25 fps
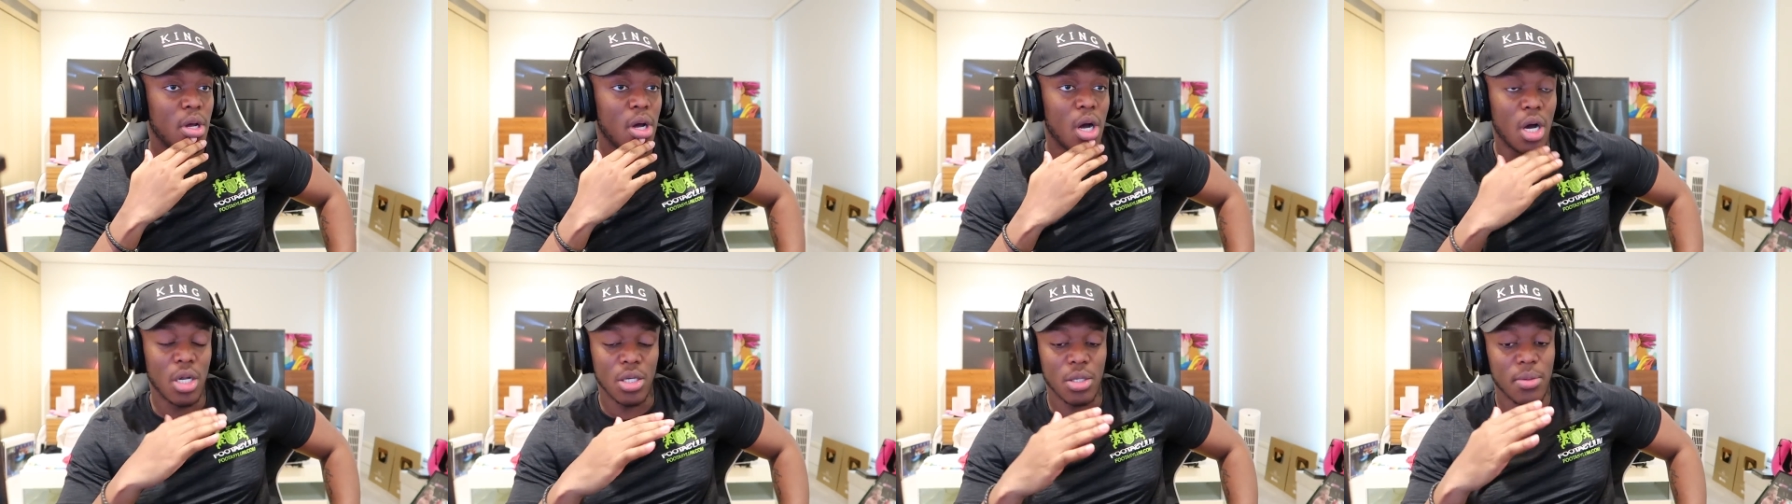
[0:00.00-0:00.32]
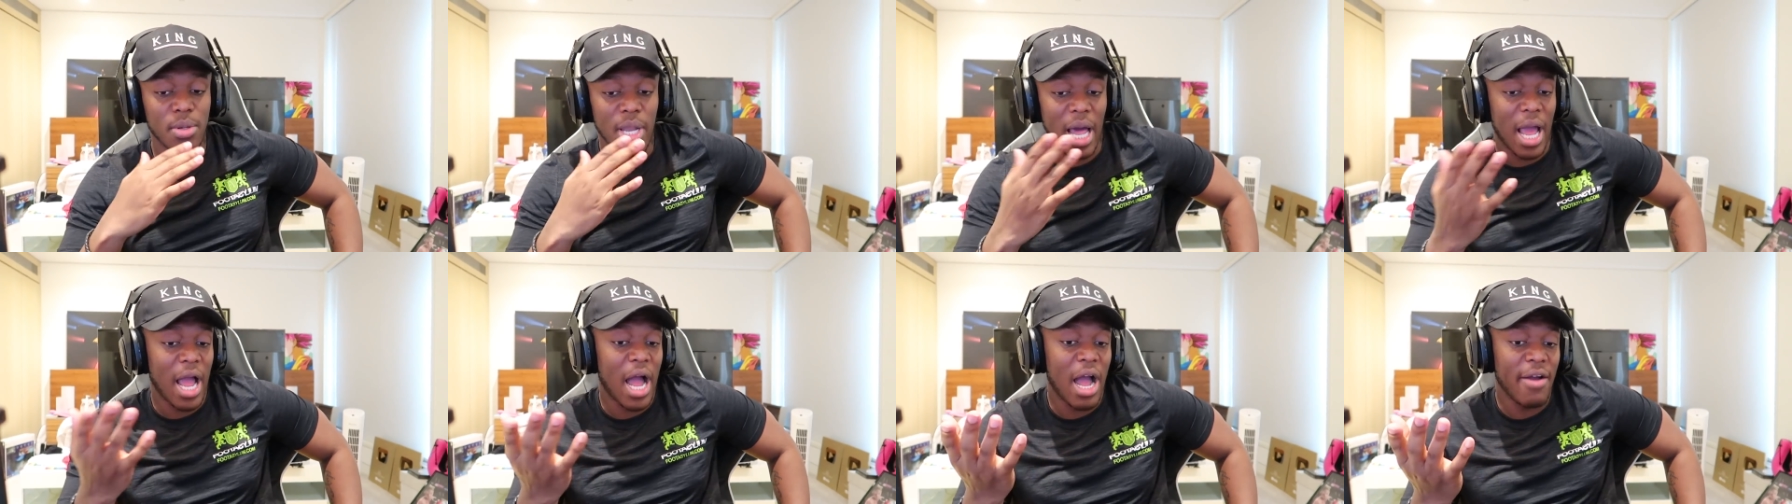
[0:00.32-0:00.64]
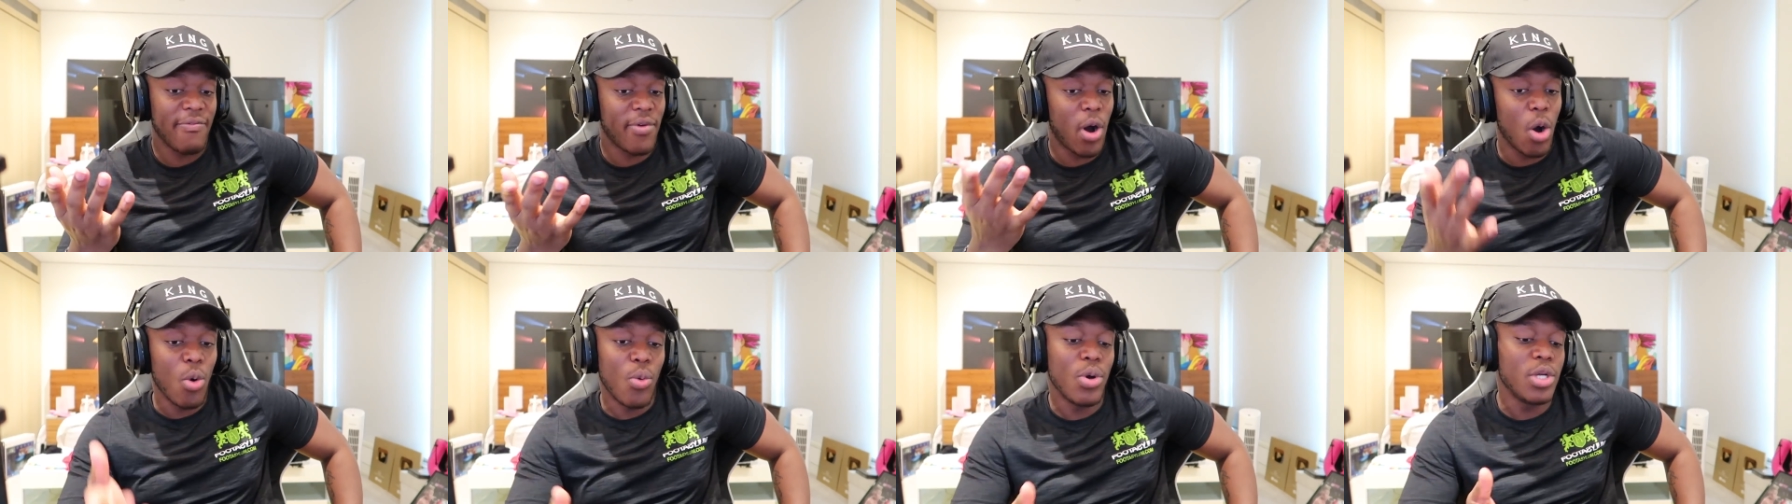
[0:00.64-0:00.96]
Like,
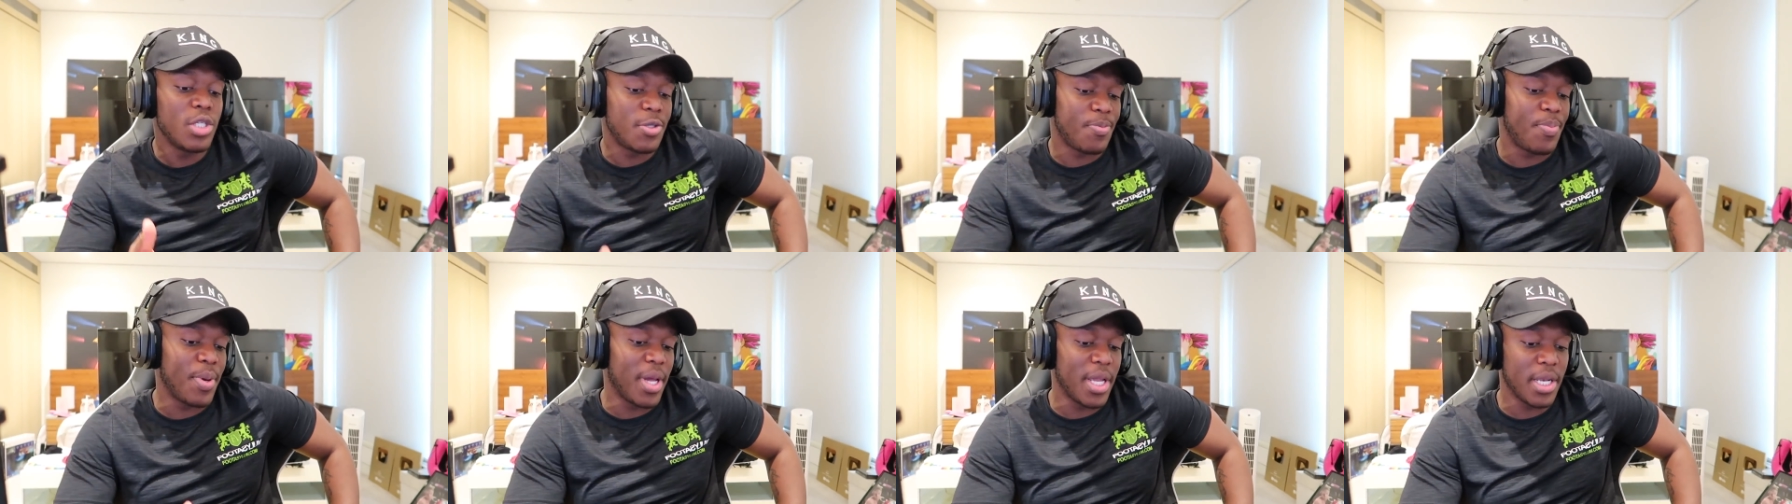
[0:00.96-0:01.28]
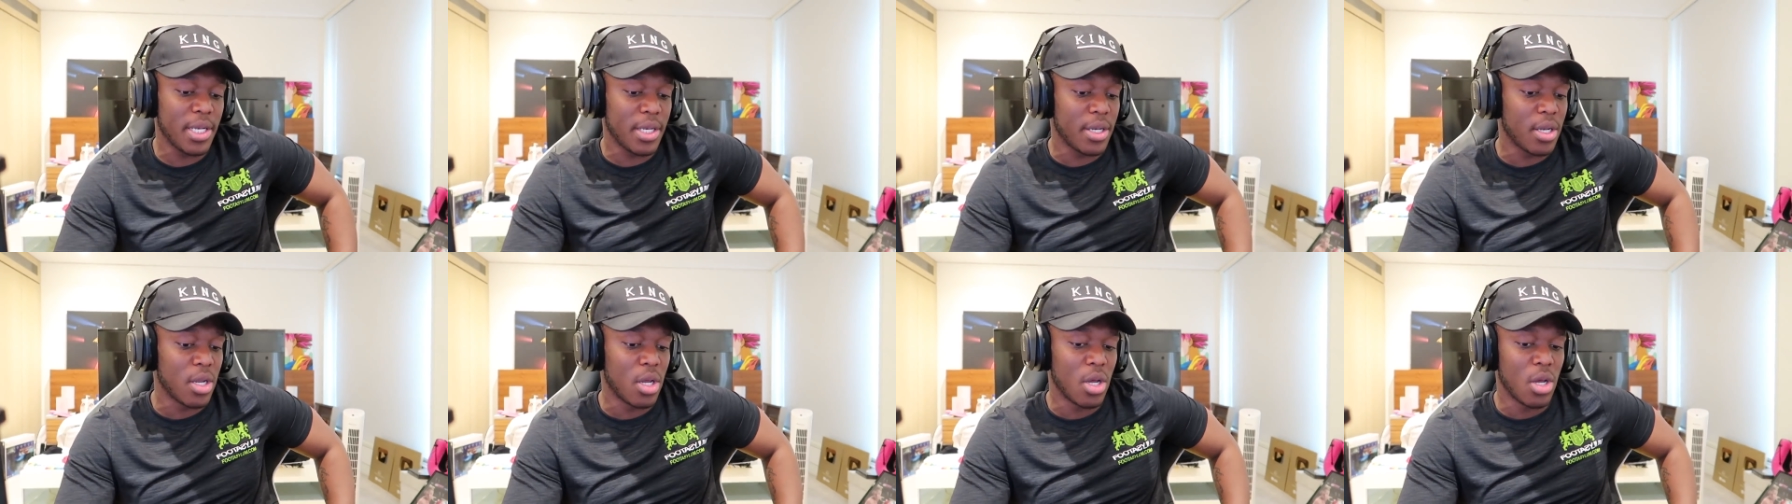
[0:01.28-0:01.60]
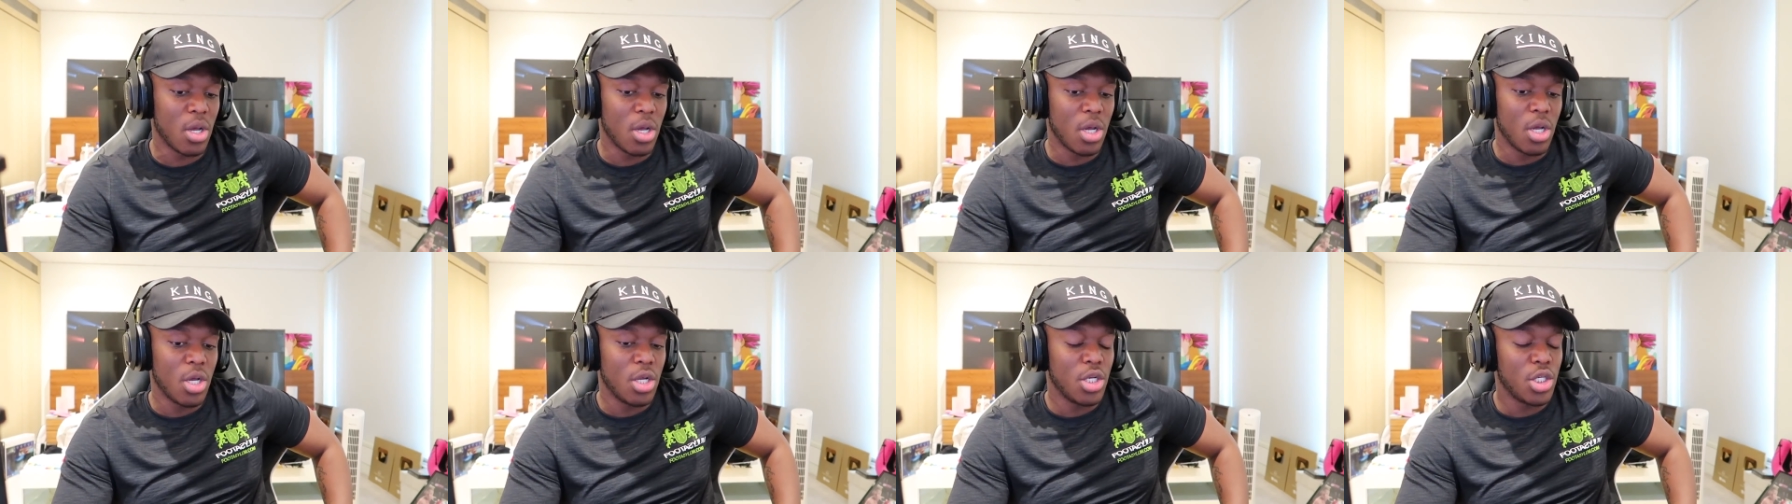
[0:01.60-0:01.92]
I've always been
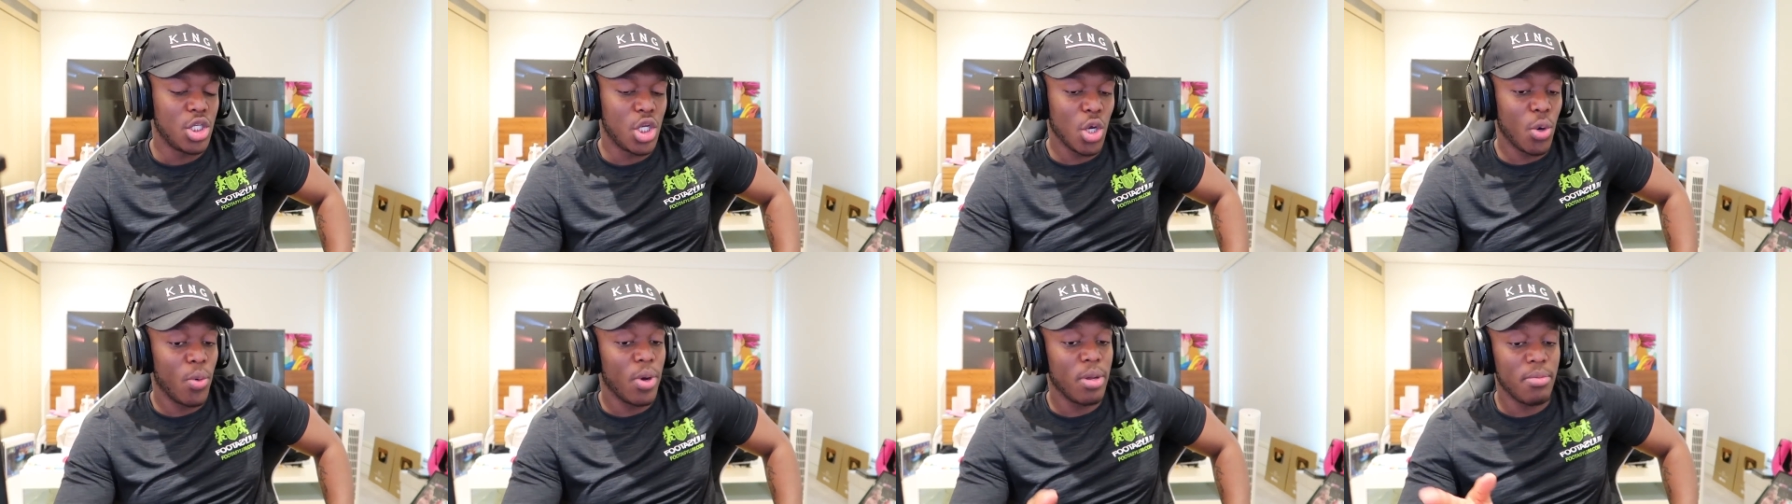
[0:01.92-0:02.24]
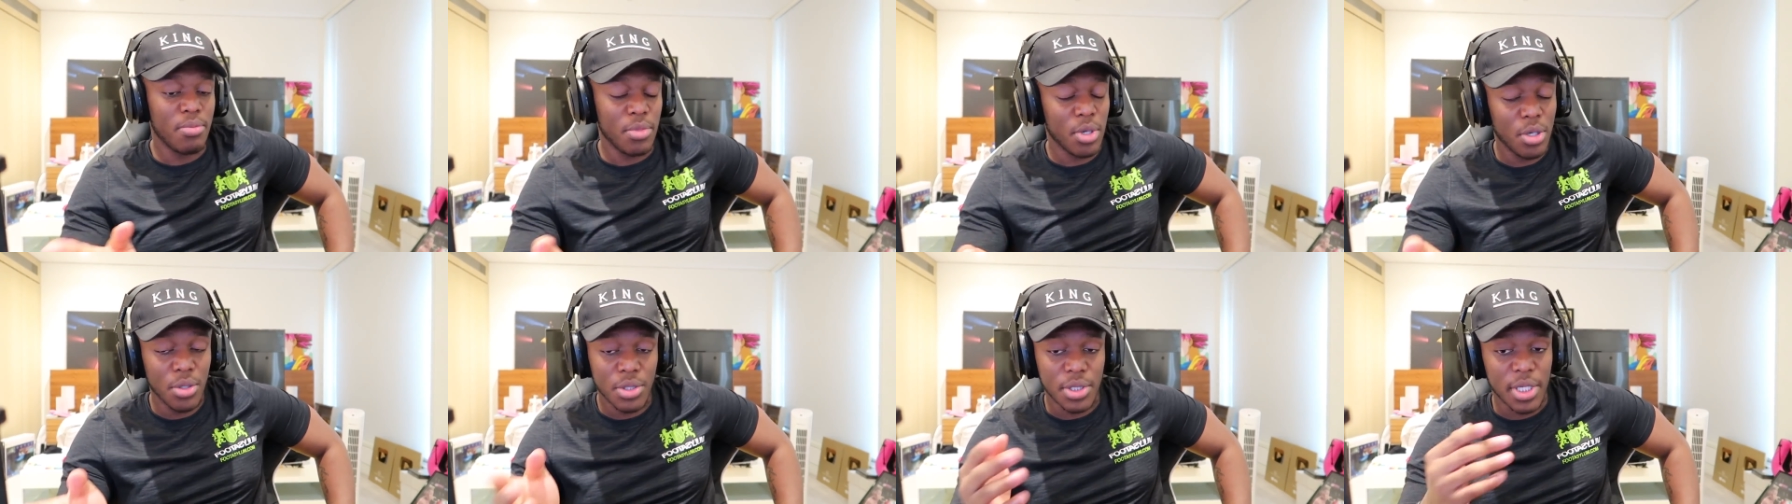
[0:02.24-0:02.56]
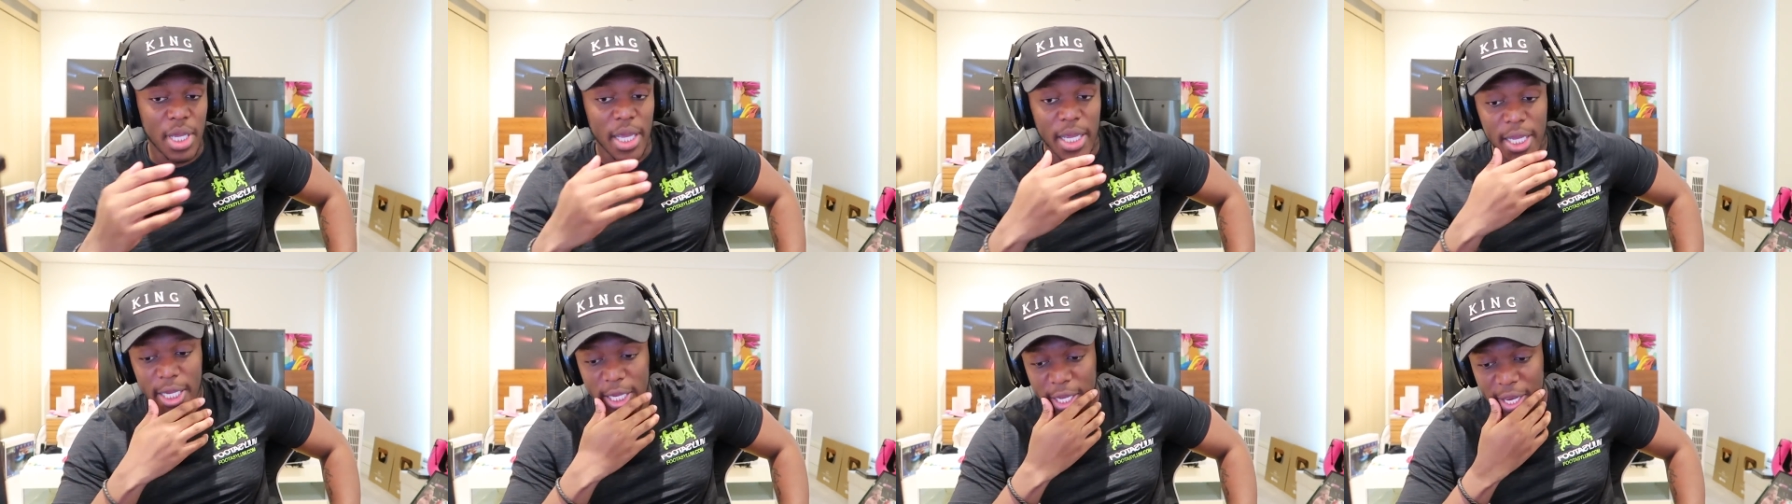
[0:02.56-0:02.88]
doing
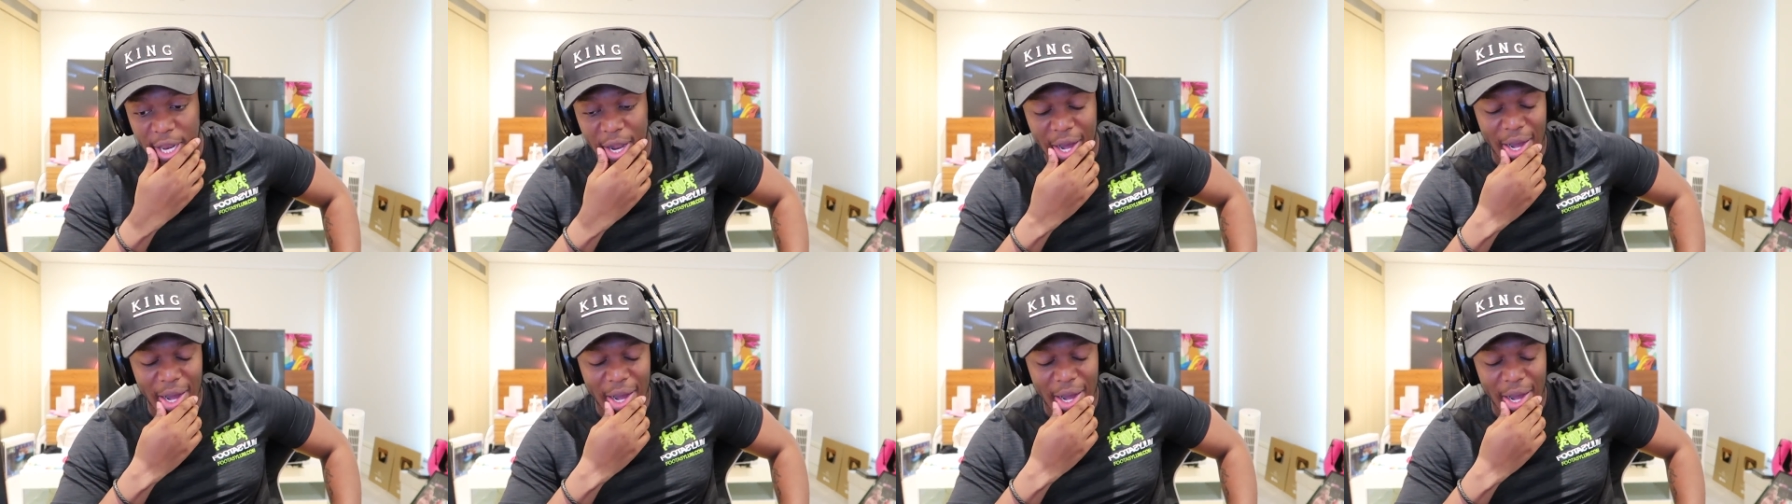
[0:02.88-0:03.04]
music. You